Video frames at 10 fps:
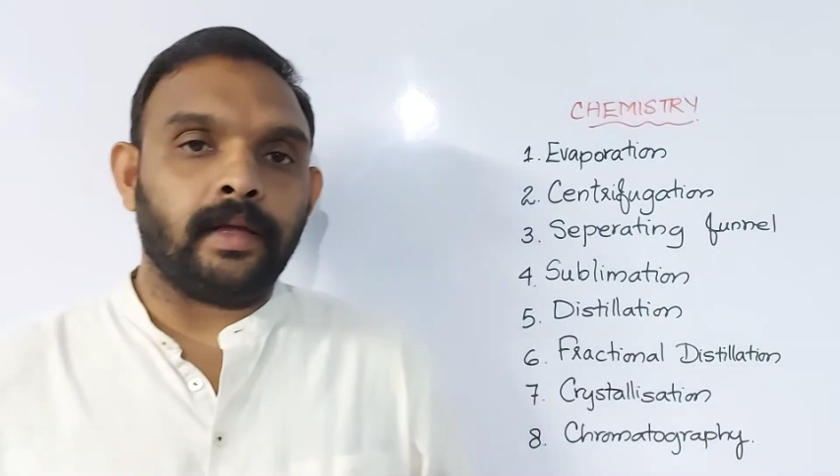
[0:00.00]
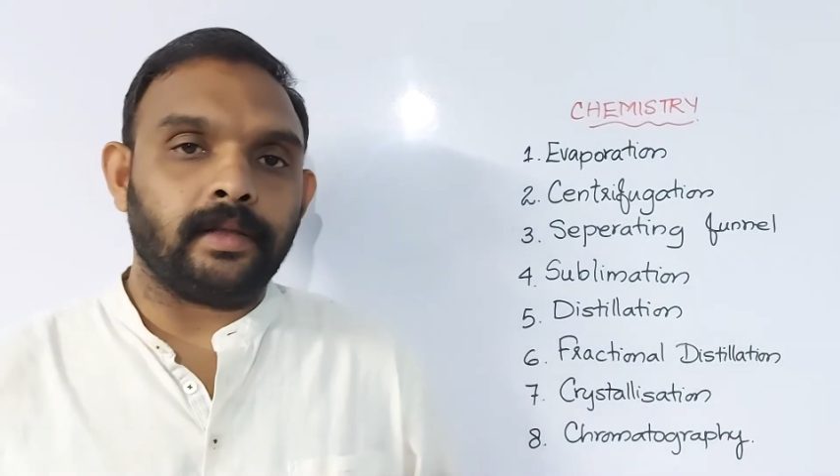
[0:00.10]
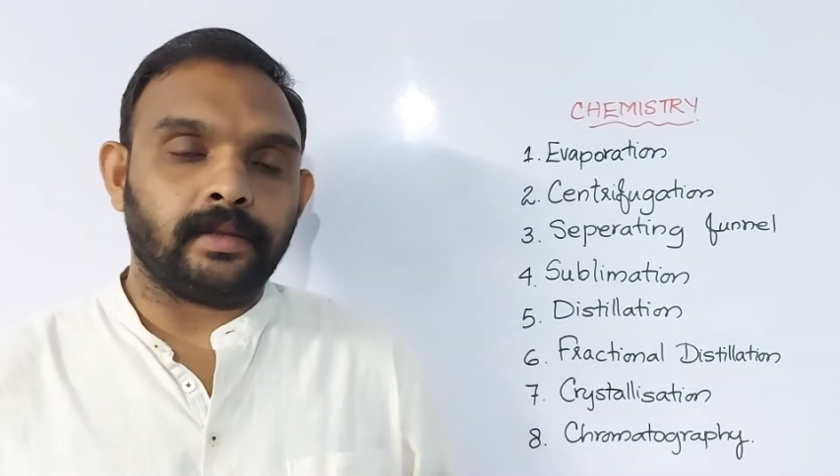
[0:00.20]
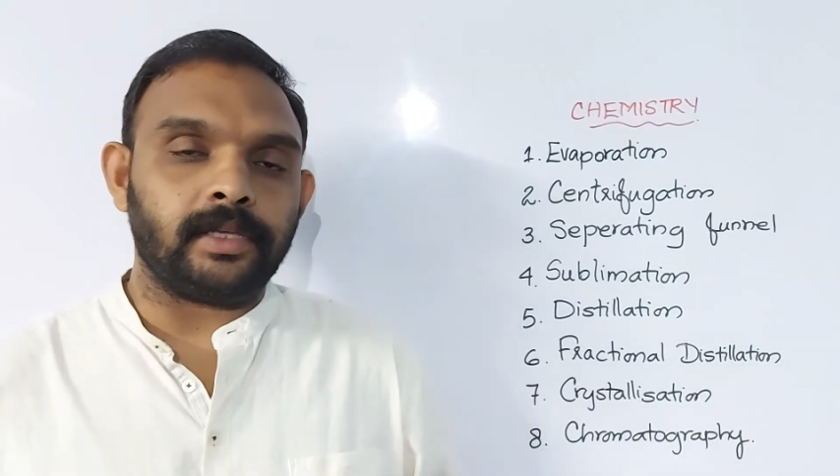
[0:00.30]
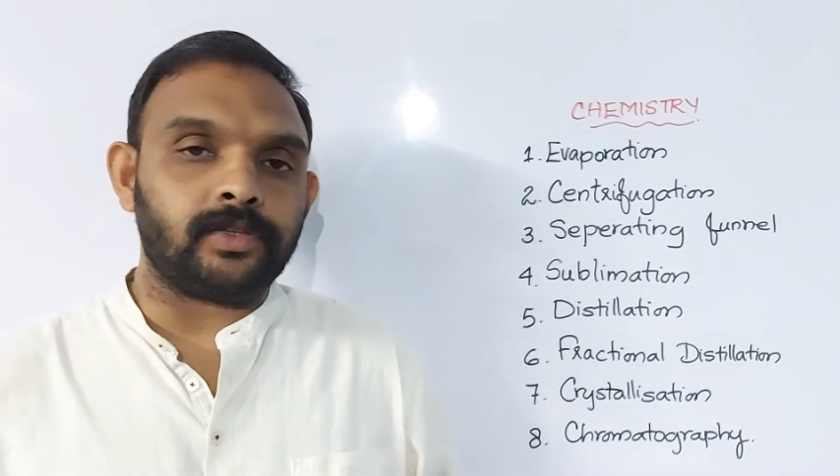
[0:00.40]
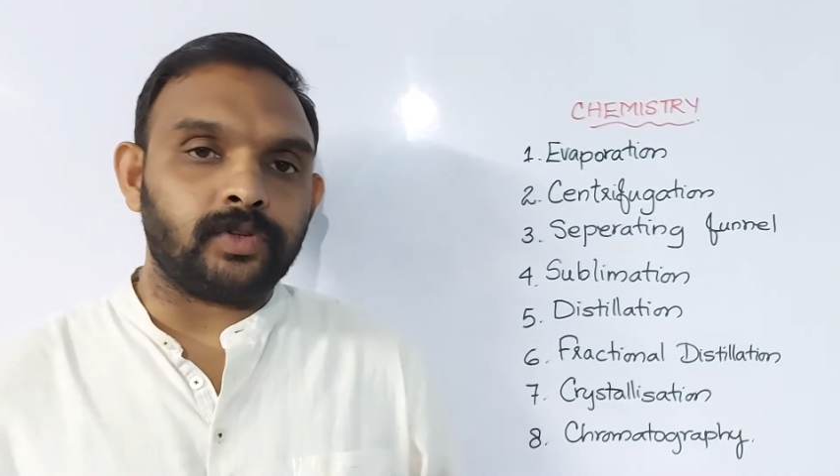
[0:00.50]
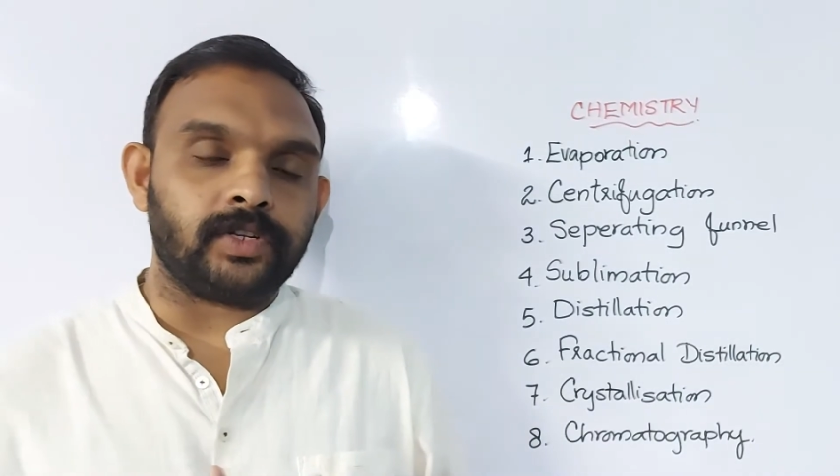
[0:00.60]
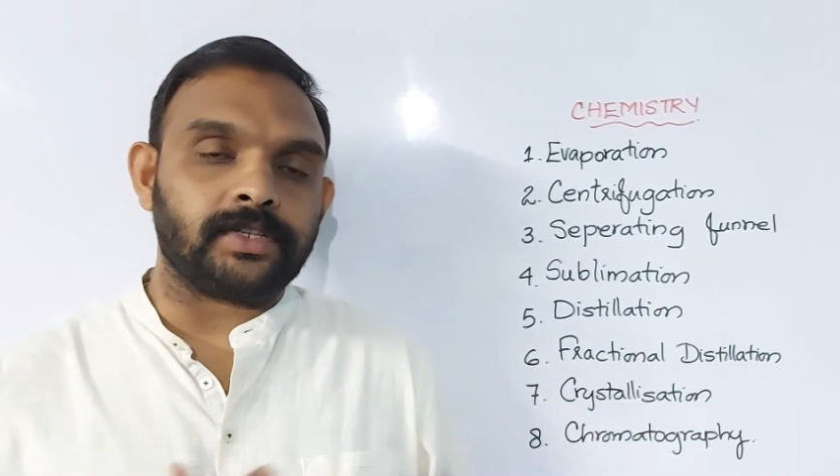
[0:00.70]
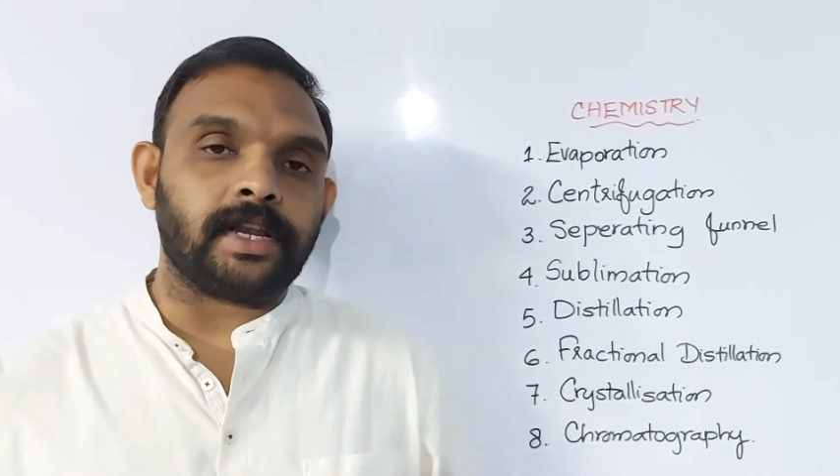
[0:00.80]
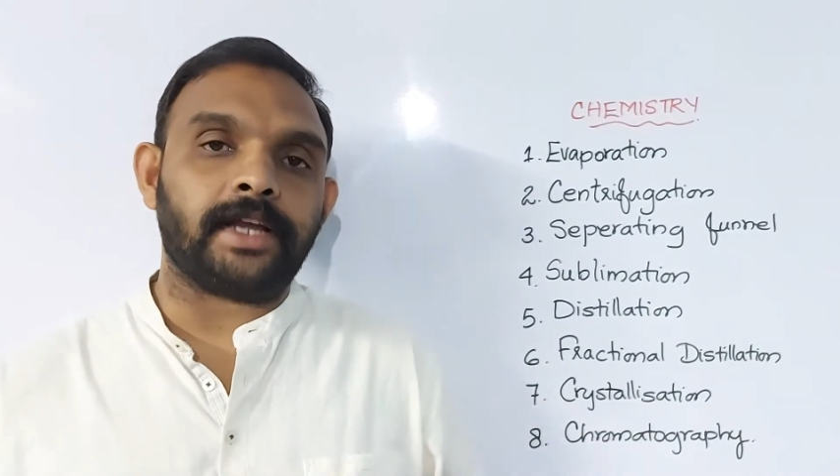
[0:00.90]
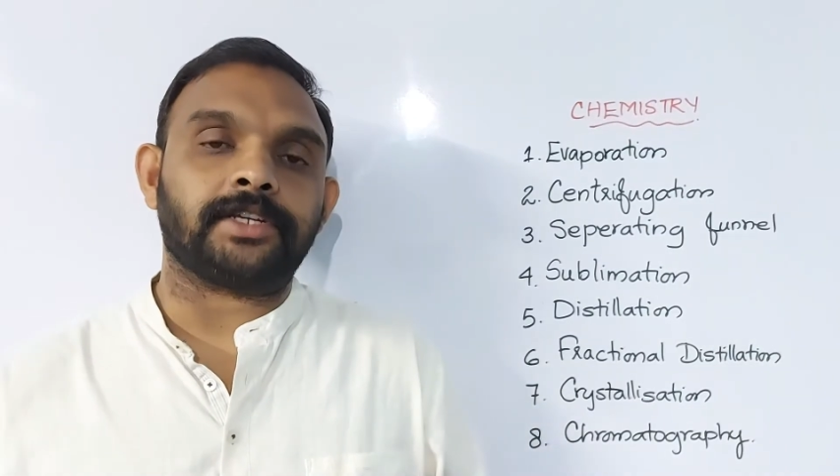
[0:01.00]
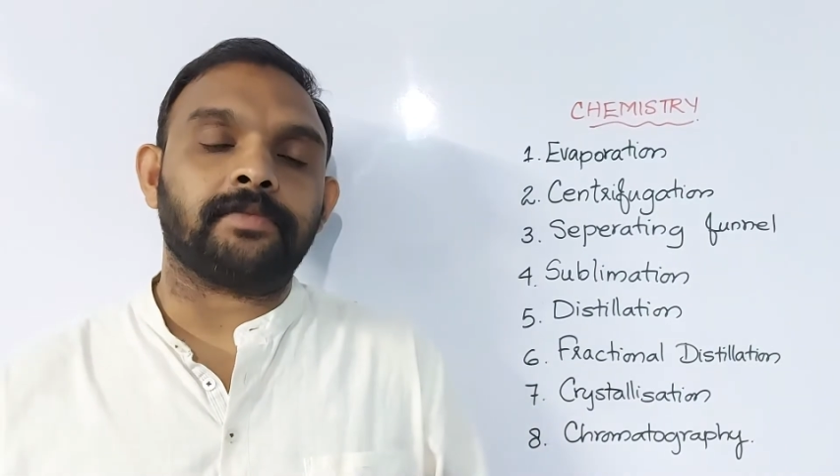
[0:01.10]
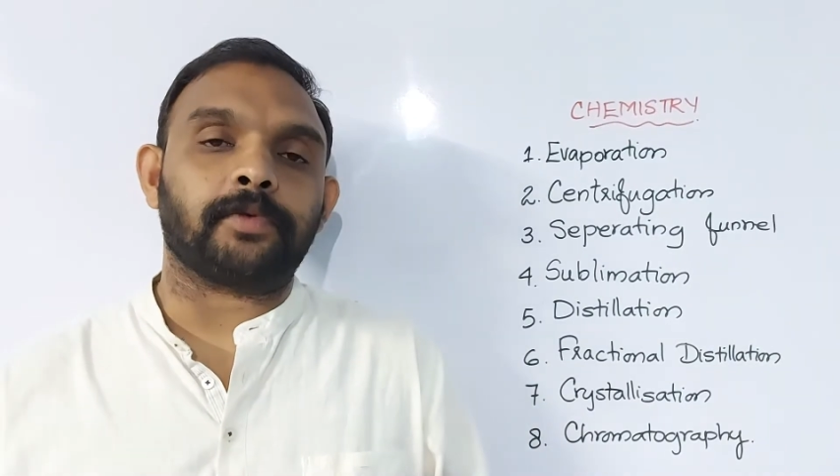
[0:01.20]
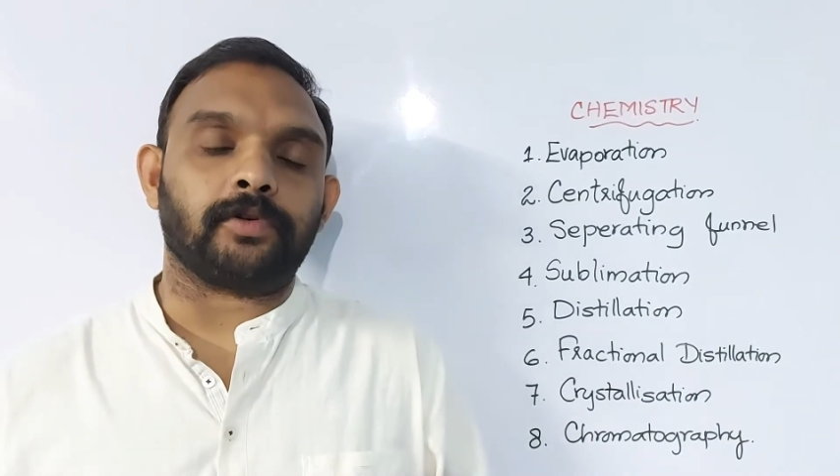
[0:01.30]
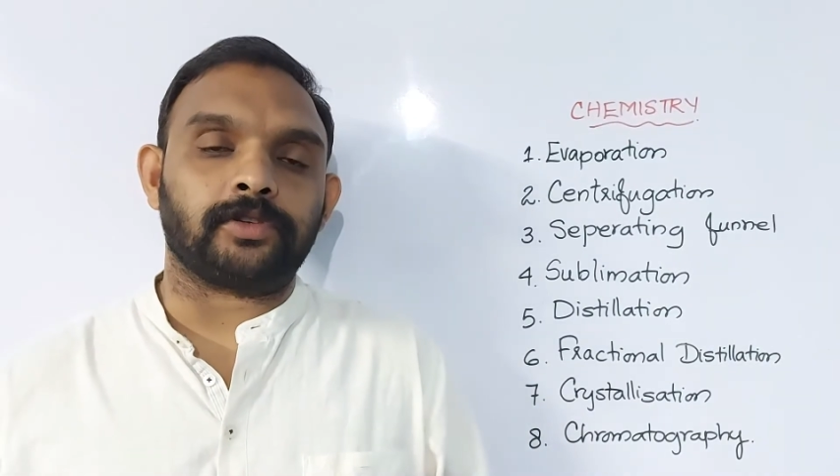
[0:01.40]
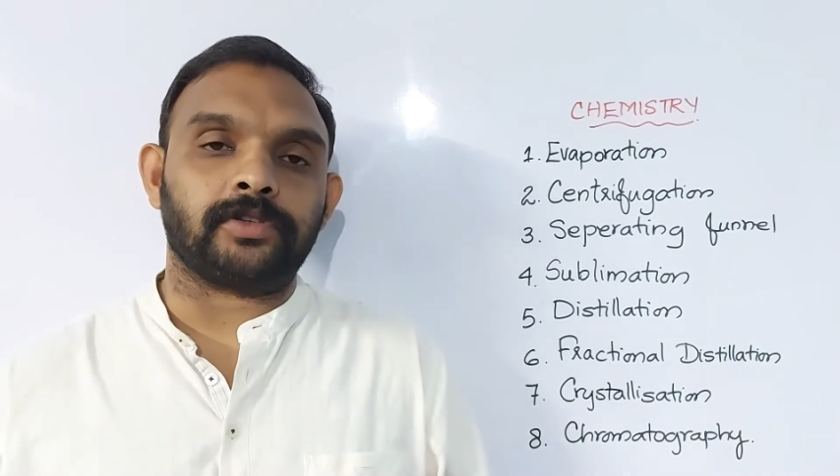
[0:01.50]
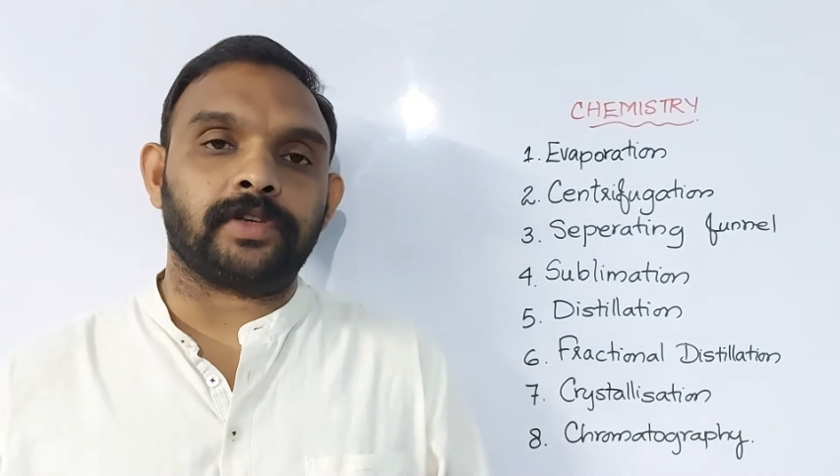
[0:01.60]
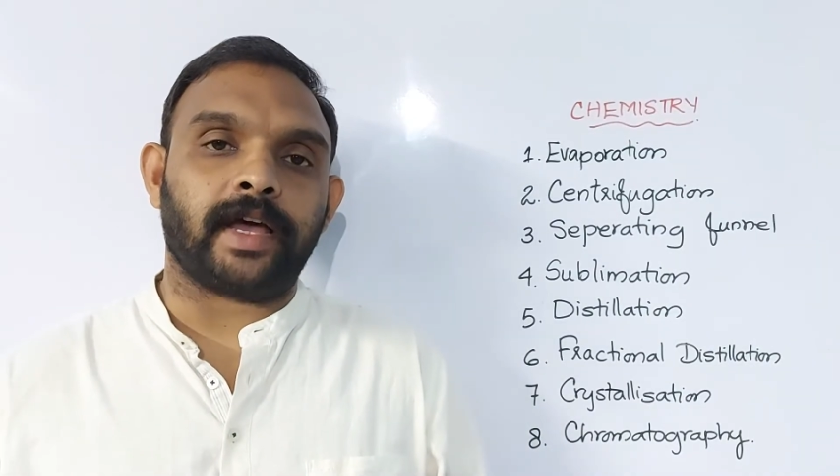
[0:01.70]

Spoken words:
This distillation process